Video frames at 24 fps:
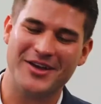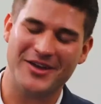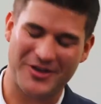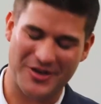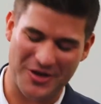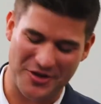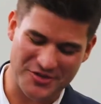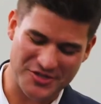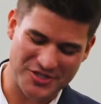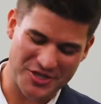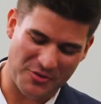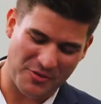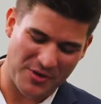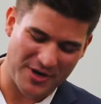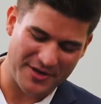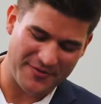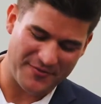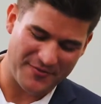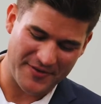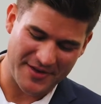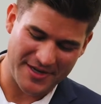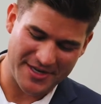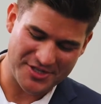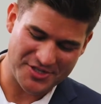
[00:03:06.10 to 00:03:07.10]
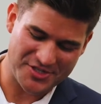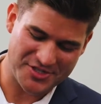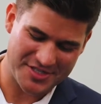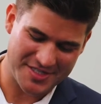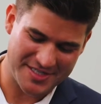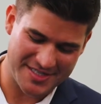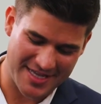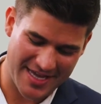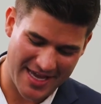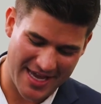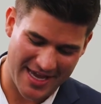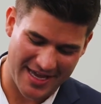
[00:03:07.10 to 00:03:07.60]
Coach, I want to finish
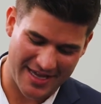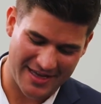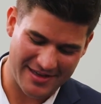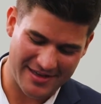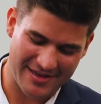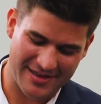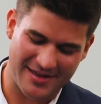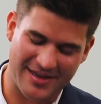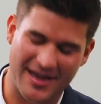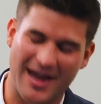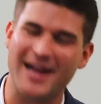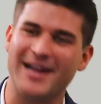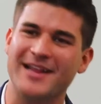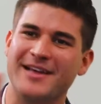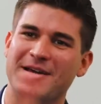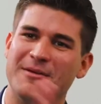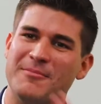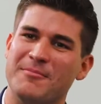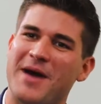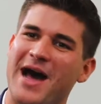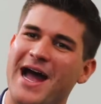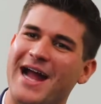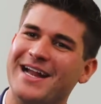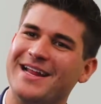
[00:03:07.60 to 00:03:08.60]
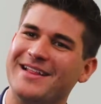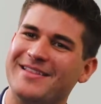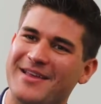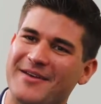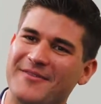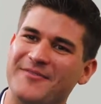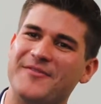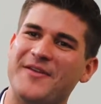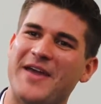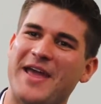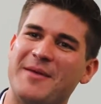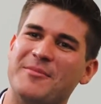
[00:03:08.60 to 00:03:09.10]
today kind of combining
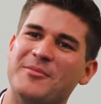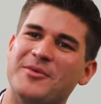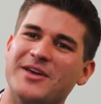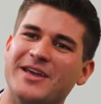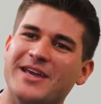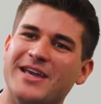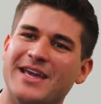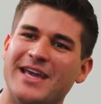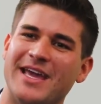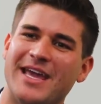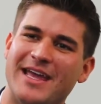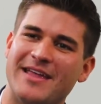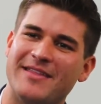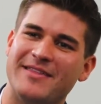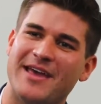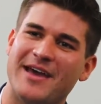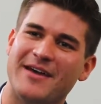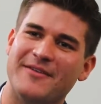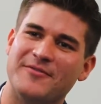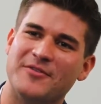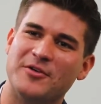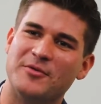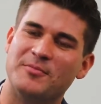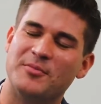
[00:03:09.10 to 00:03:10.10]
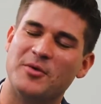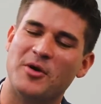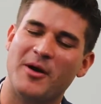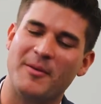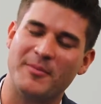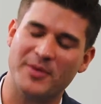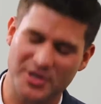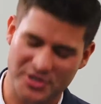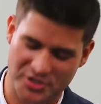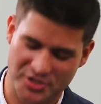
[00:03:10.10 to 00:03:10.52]
that family and that football. I'm going